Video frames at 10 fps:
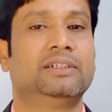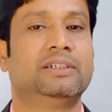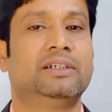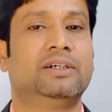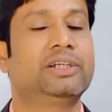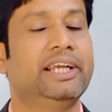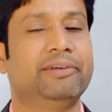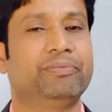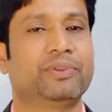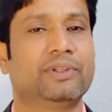
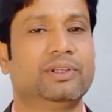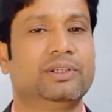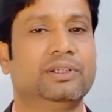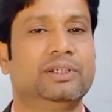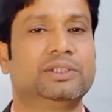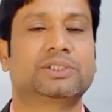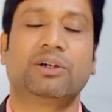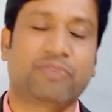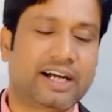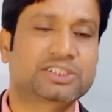Okay.
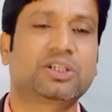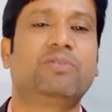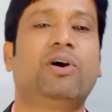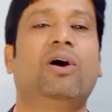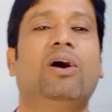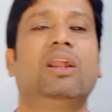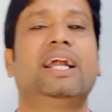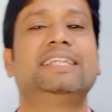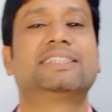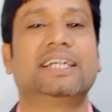So first of all,
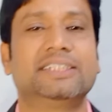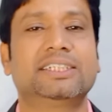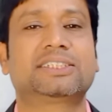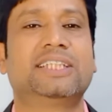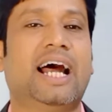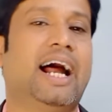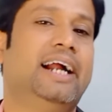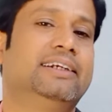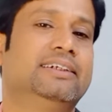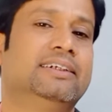I suggest
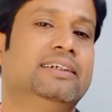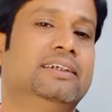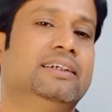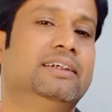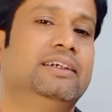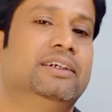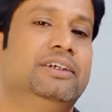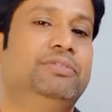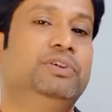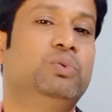that
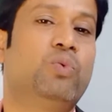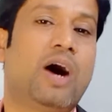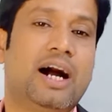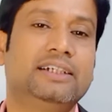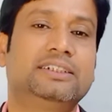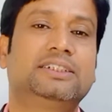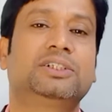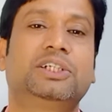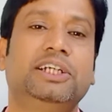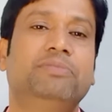if you want to
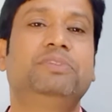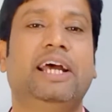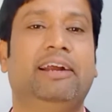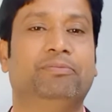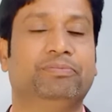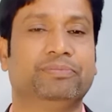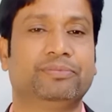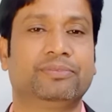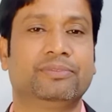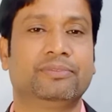give them
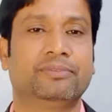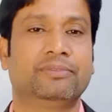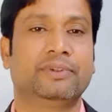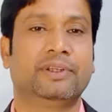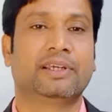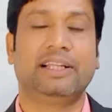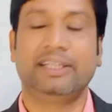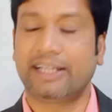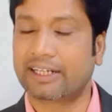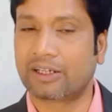
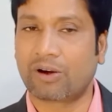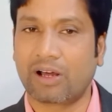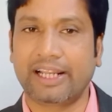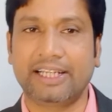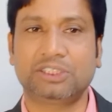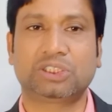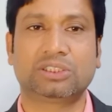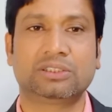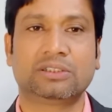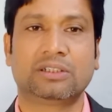clear knowledge
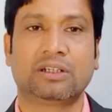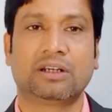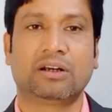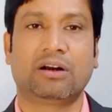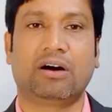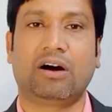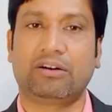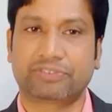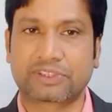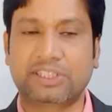
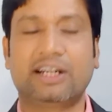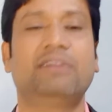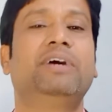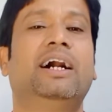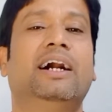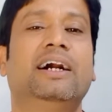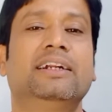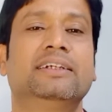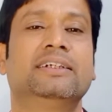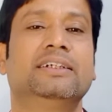of
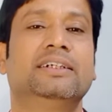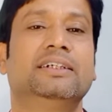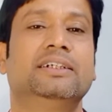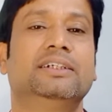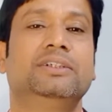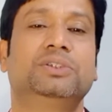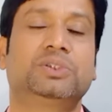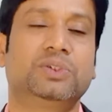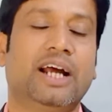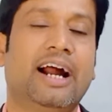grammar, you
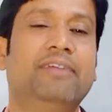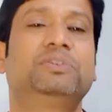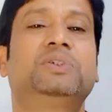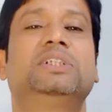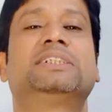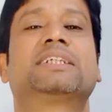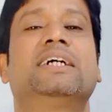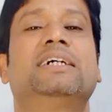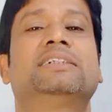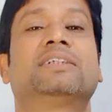should have to
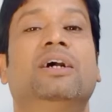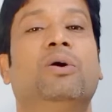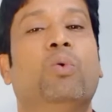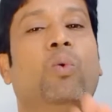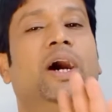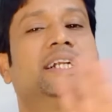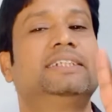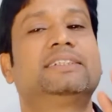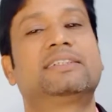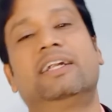discuss what
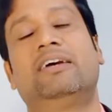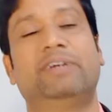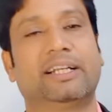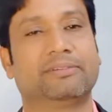is grammar.